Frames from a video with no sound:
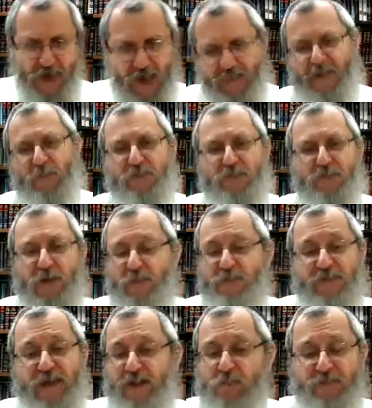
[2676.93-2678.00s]
And that was the way it was
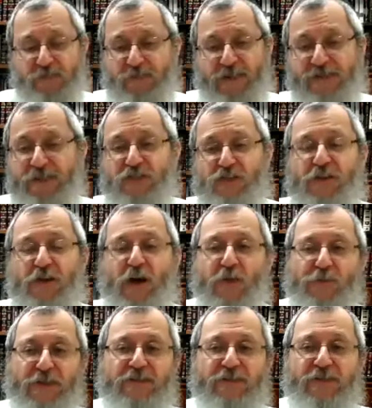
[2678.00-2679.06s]
done. It was amazing. So there are
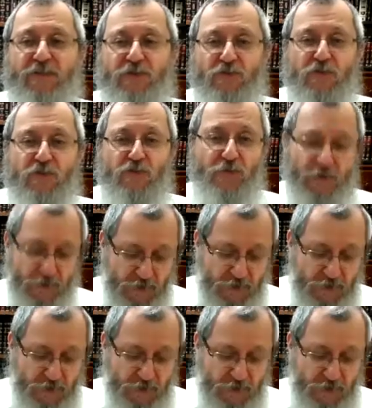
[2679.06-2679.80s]
things that you can do.